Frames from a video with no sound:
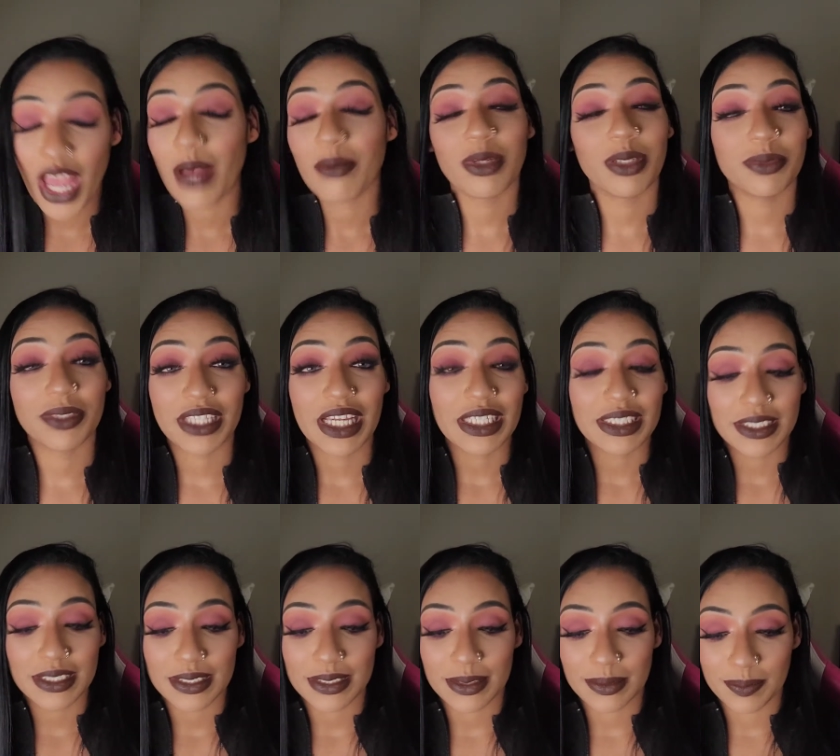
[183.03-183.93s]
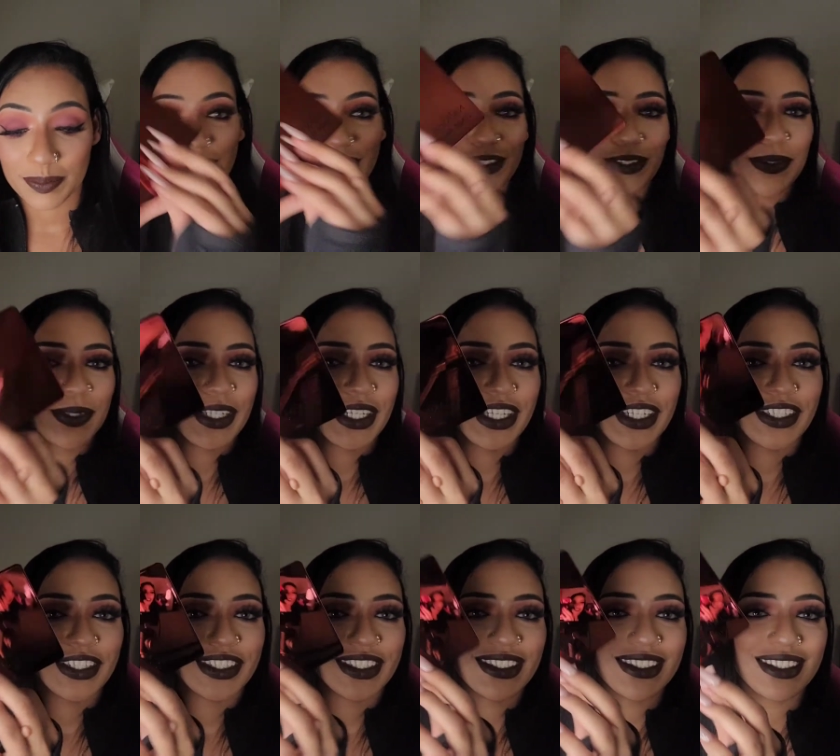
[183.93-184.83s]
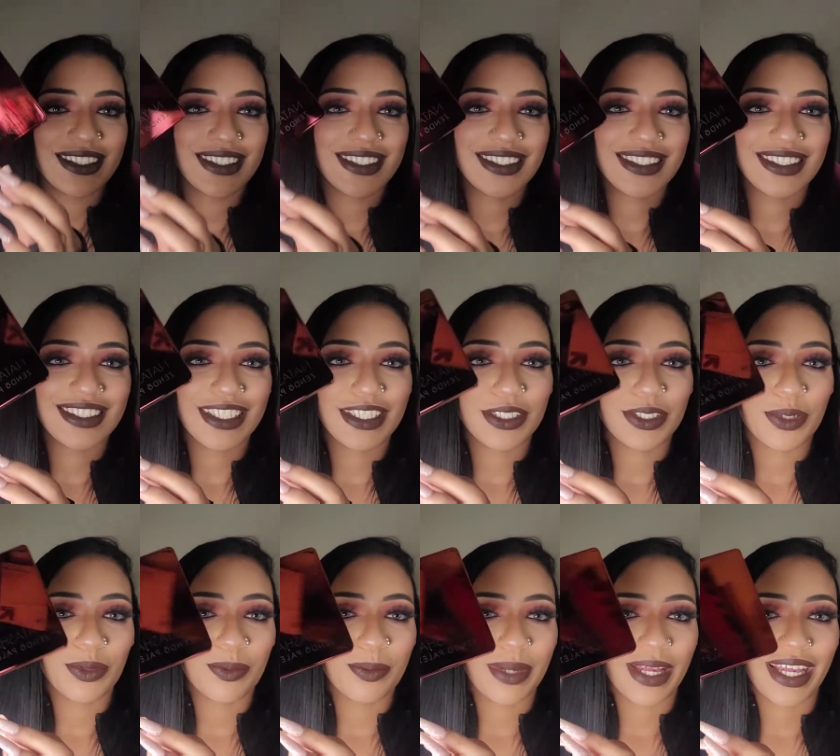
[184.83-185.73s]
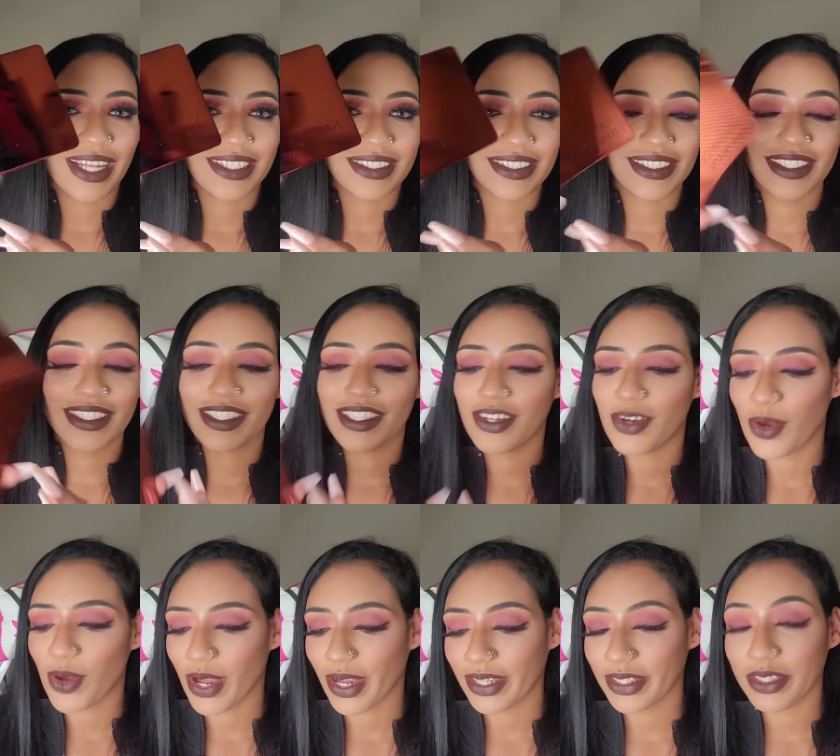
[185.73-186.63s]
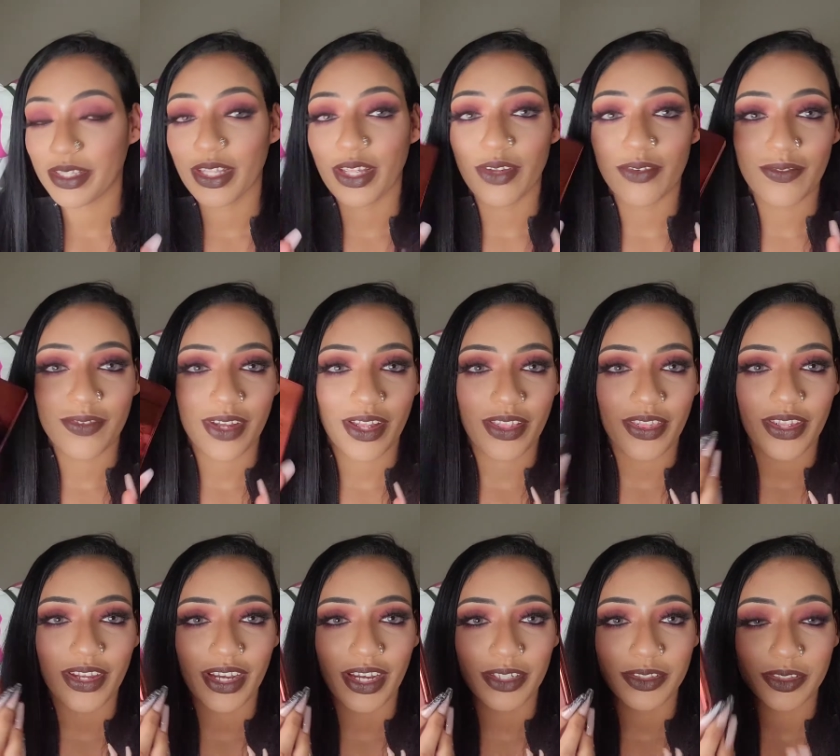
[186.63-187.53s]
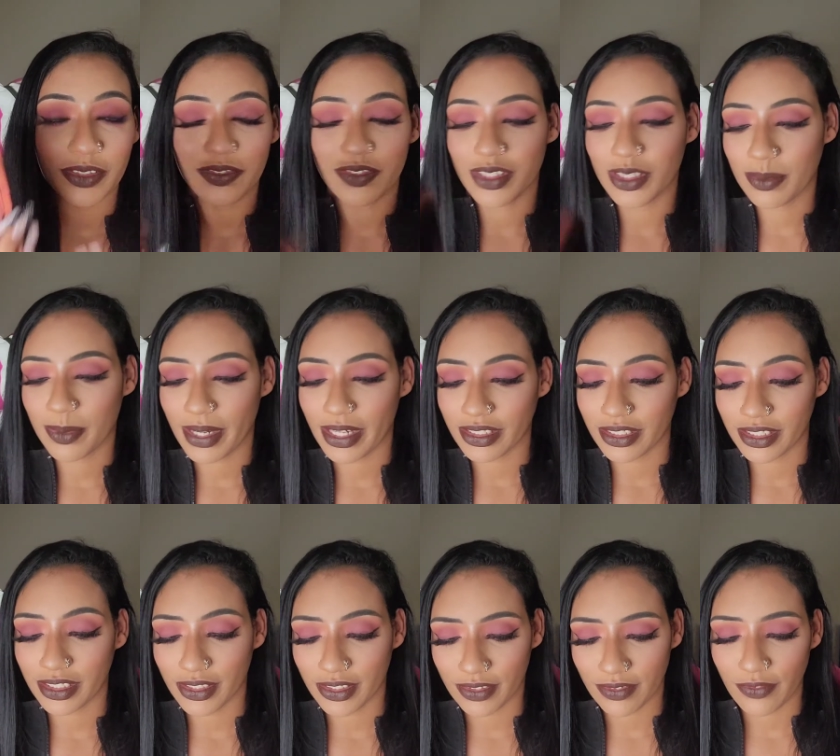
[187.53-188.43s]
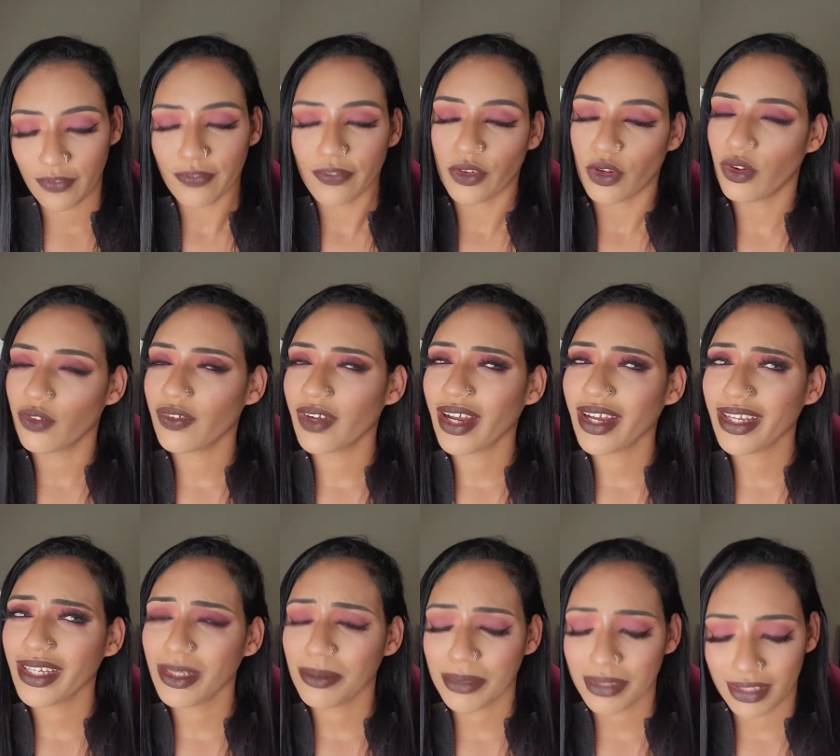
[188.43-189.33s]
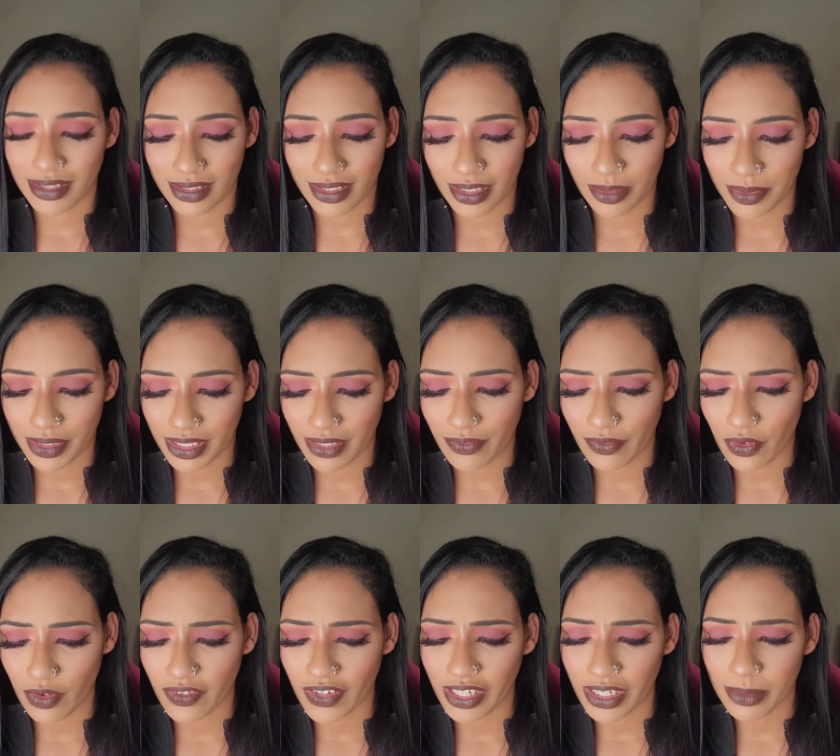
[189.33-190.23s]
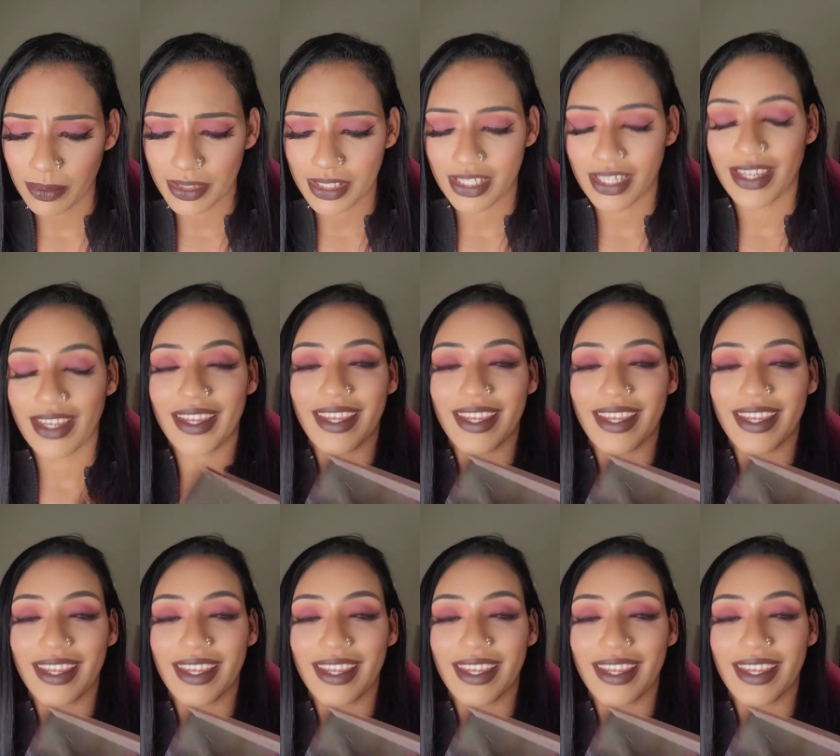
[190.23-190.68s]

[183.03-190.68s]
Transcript: I'm obsessed so here is the Xenon palette. I love the color of this palette. Fall vibes. Can we say fall vibes?